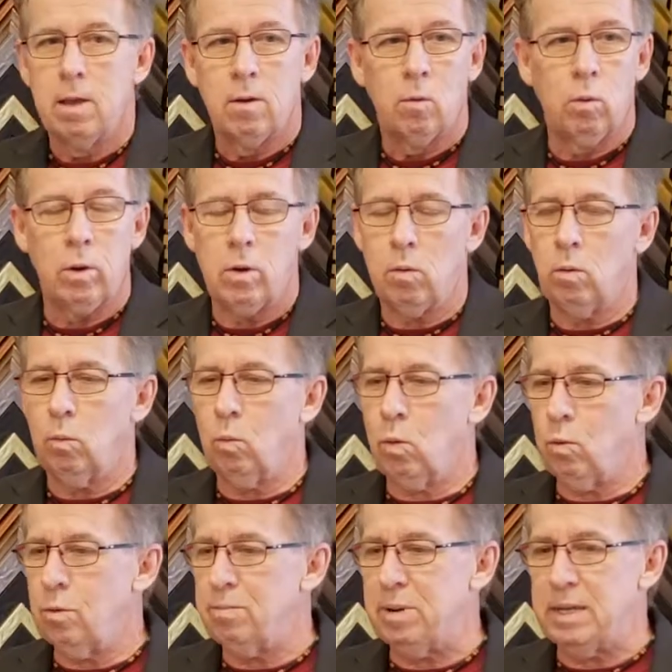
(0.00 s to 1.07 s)
What
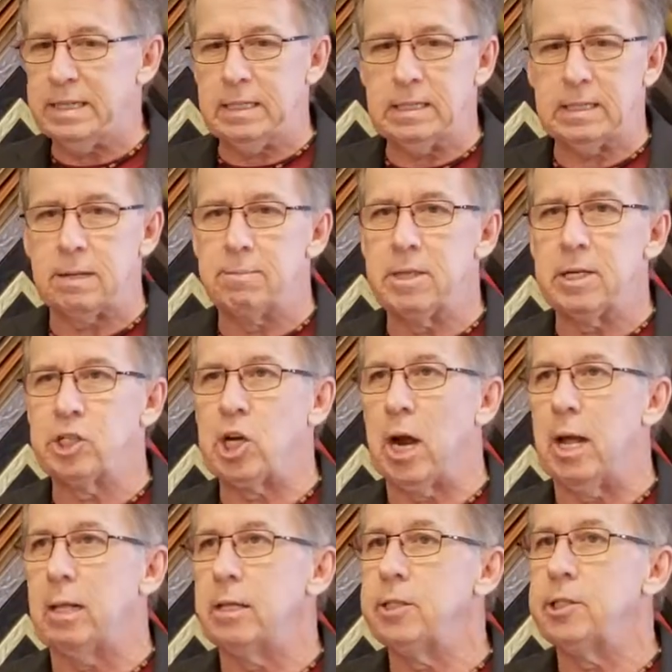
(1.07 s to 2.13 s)
would be some of the
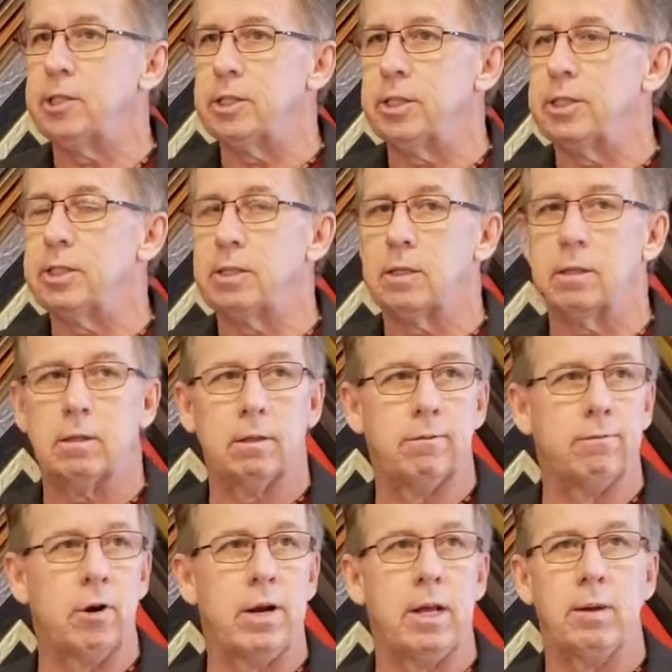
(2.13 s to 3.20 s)
challenges
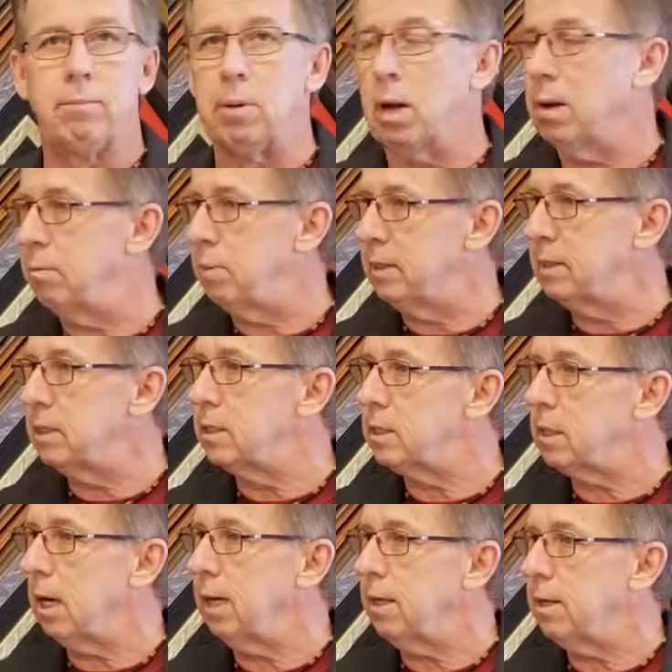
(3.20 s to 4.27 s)
of running a
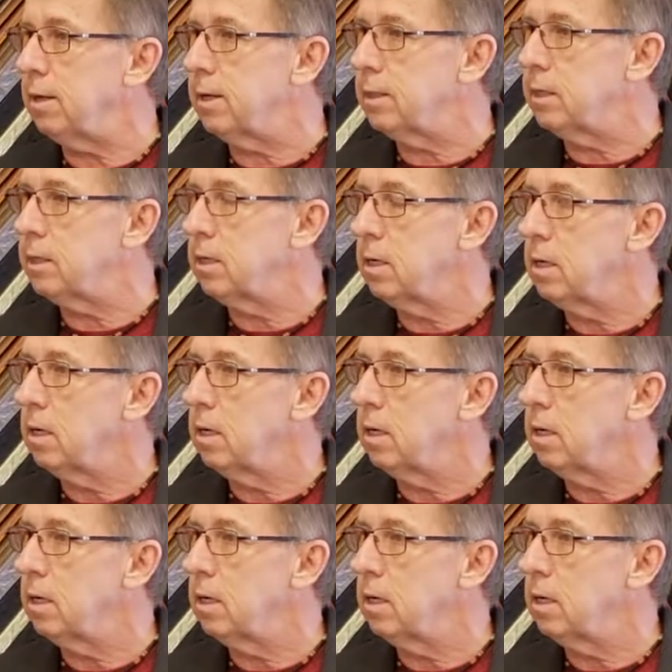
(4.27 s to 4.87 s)
business like this?